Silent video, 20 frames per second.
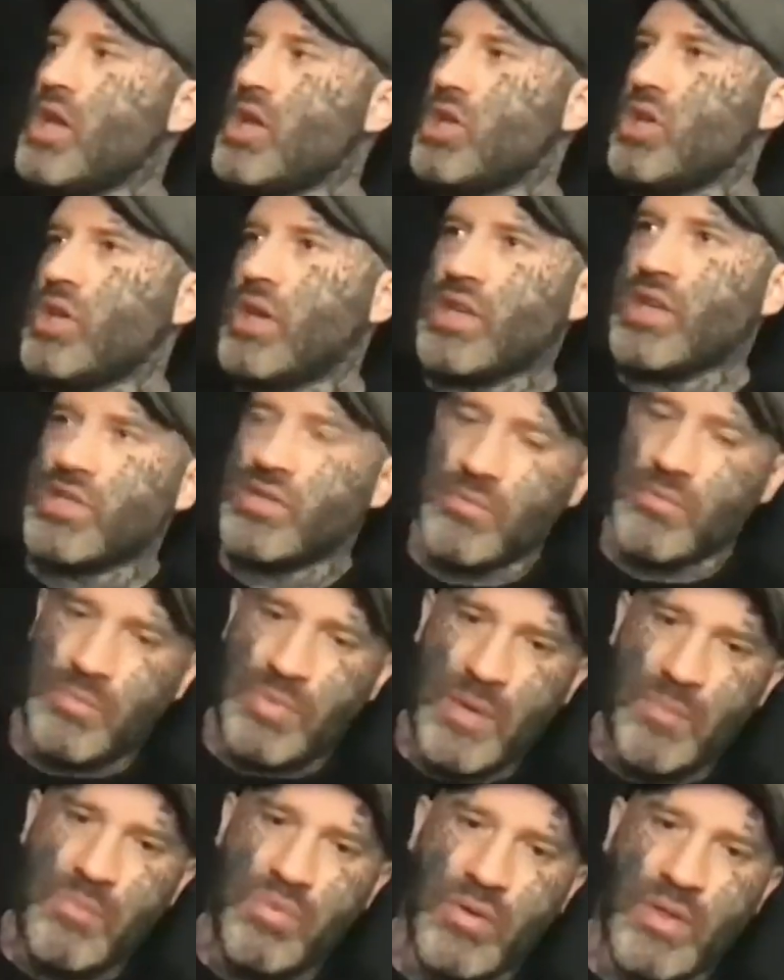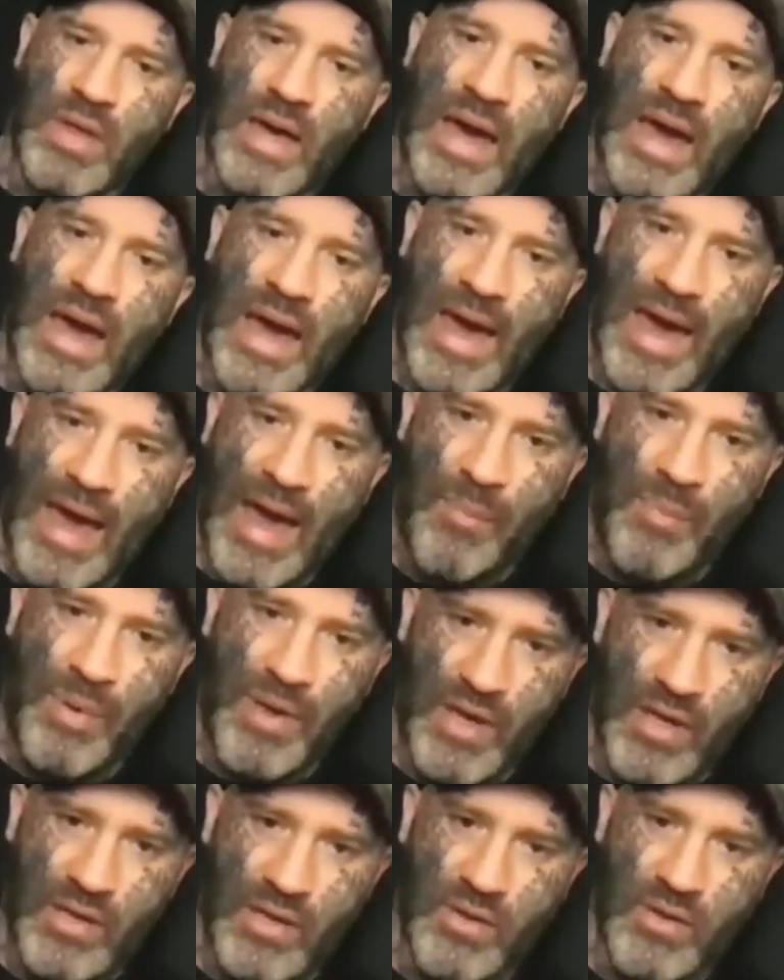You get some people that are
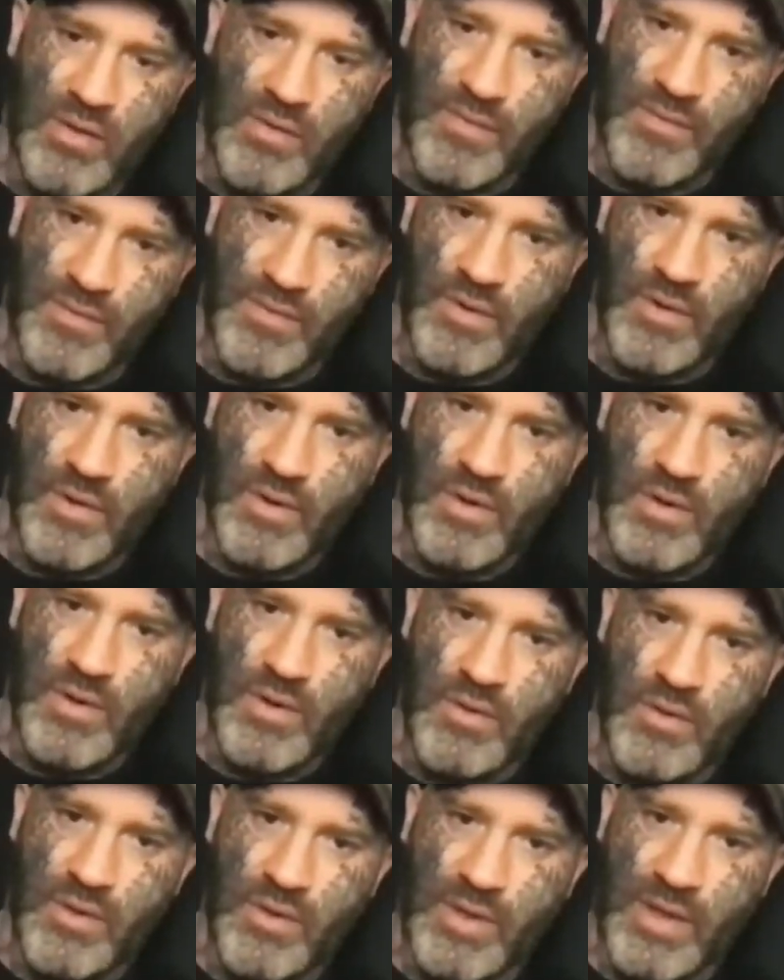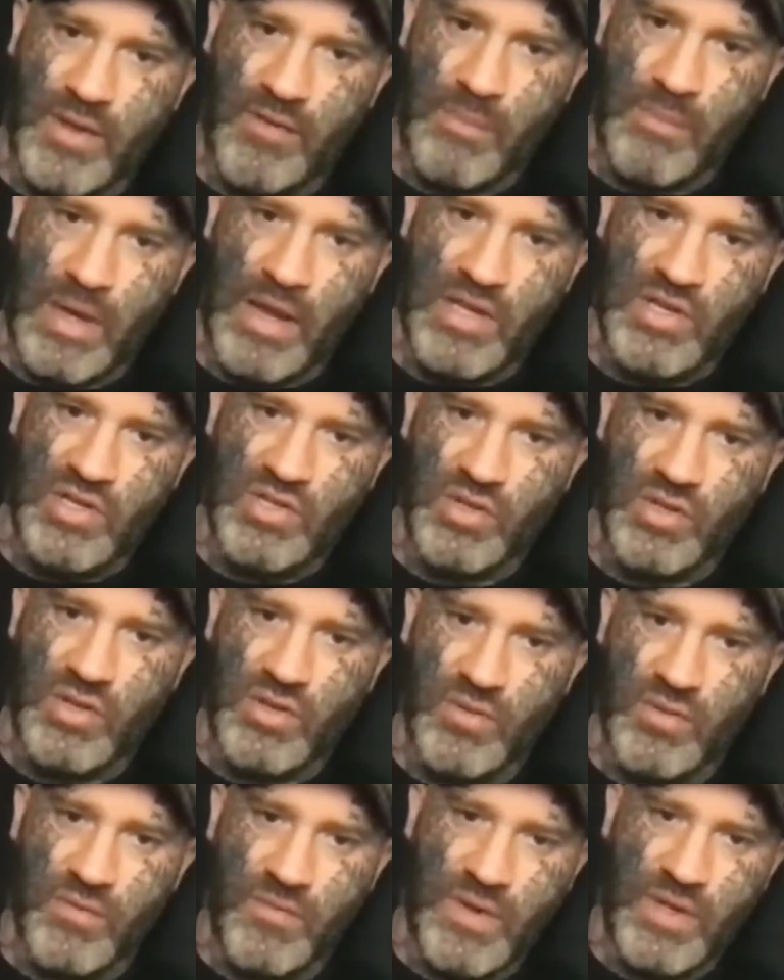happy enough that they've managed to
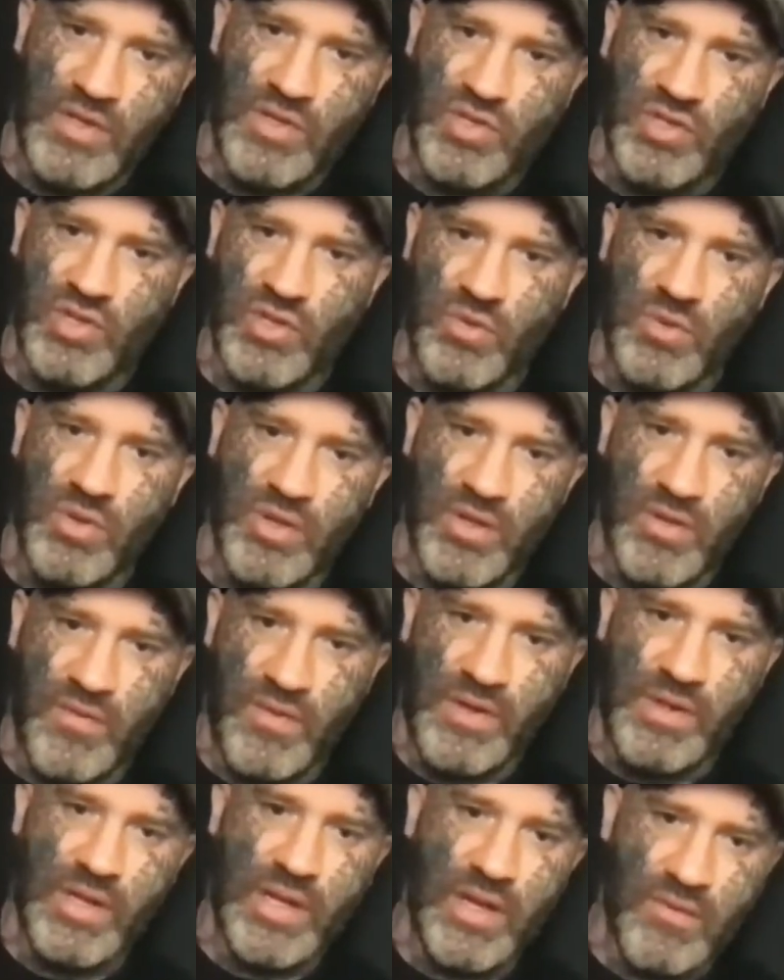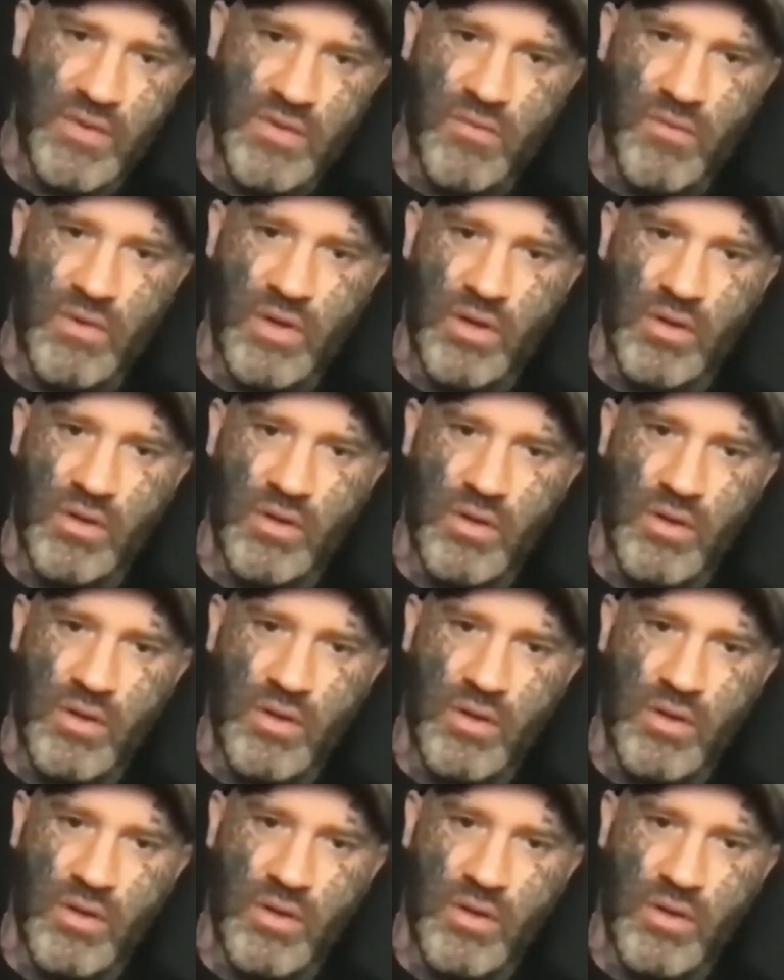convince you that the veneer is real.